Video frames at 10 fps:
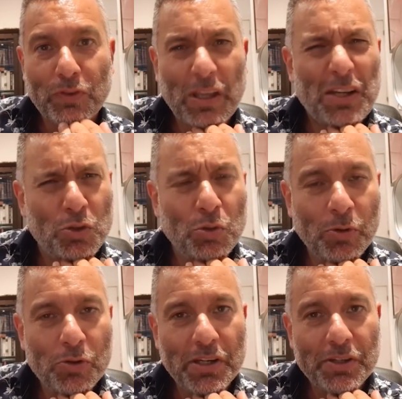That's two
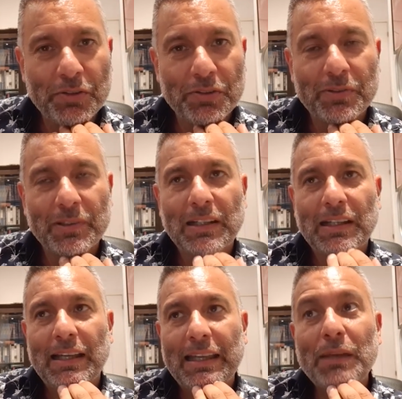more seasons,
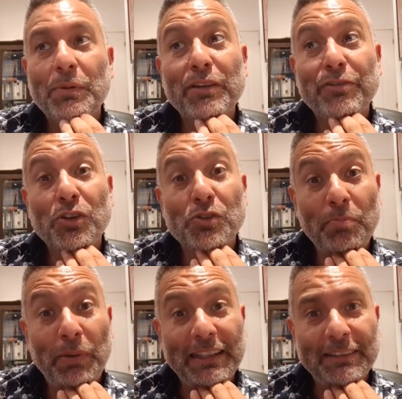even if he
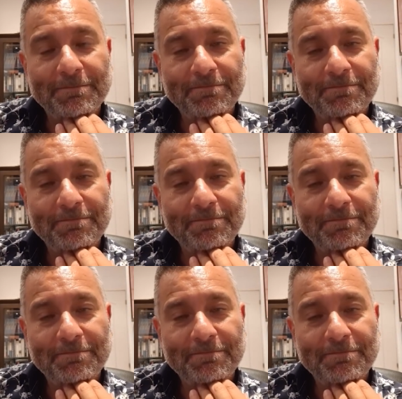doesn't play.